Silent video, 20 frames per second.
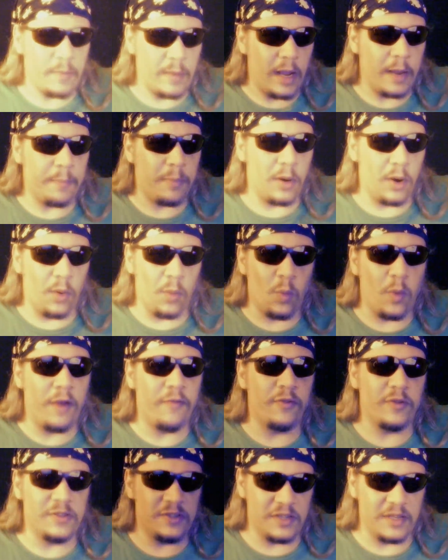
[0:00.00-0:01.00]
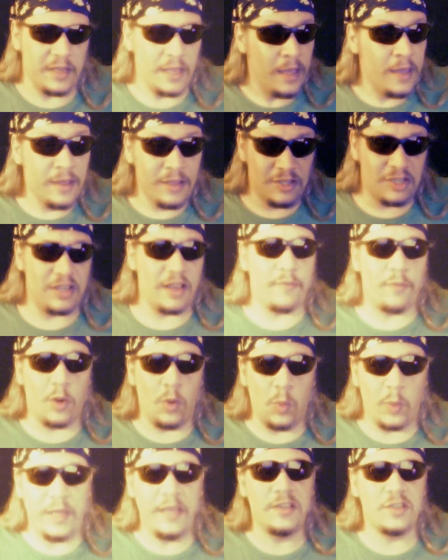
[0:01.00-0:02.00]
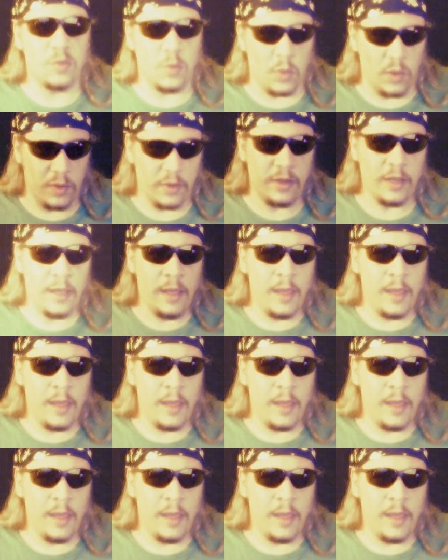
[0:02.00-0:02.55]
my part, referencing several weeks' work